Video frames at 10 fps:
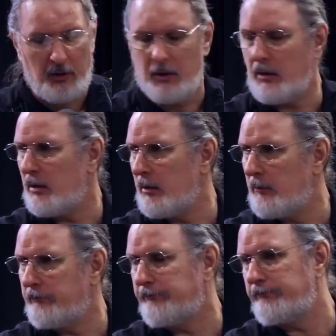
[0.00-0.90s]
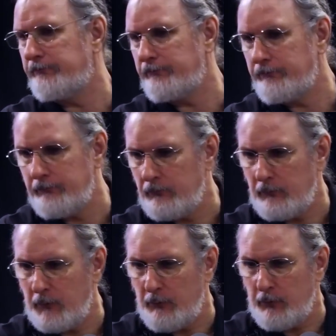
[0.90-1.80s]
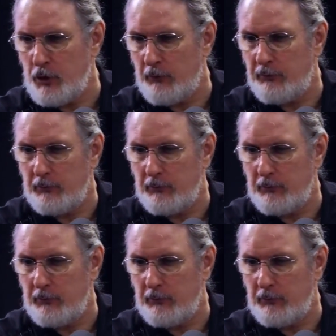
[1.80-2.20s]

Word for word: um, you know,